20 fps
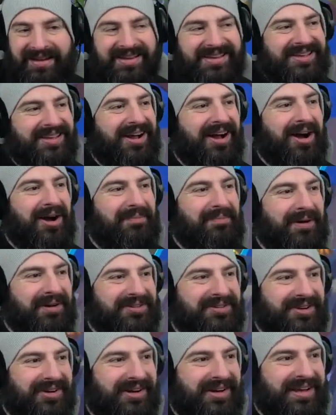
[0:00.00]
Yo,
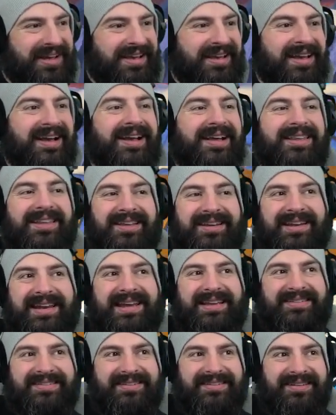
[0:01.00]
Bokshoi, look at
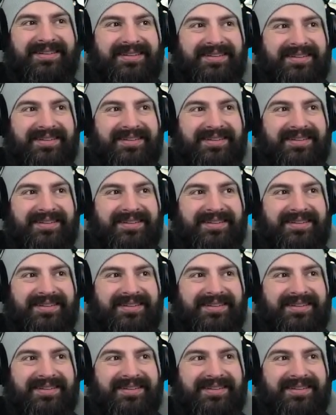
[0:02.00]
this.